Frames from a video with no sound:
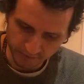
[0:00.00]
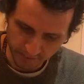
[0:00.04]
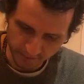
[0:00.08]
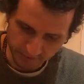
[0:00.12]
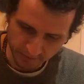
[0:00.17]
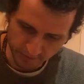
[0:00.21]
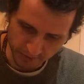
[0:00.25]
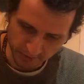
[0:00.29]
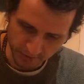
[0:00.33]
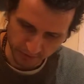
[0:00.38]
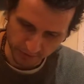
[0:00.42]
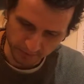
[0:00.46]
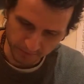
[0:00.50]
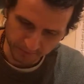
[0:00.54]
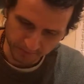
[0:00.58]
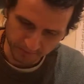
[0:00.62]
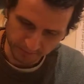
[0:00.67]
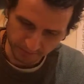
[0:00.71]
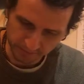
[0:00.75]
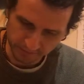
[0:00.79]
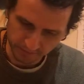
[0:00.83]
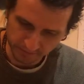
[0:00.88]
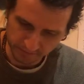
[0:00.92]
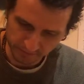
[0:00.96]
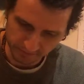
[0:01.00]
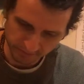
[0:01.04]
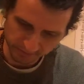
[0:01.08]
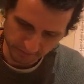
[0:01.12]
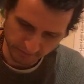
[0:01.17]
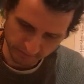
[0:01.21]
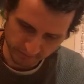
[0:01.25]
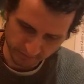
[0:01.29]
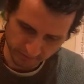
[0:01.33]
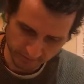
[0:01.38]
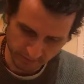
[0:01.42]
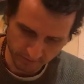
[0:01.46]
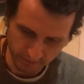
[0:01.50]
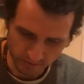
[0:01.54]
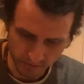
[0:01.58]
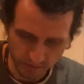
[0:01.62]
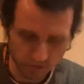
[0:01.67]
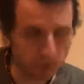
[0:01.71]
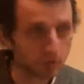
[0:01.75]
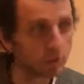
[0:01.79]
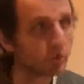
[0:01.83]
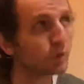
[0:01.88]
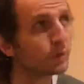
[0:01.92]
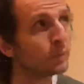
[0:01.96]
52.
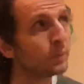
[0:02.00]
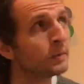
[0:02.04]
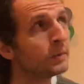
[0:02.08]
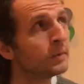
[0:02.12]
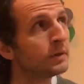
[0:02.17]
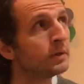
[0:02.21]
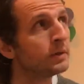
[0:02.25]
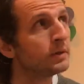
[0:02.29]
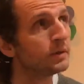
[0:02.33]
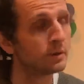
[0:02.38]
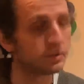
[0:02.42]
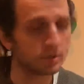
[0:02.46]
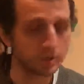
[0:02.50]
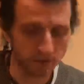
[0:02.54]
So we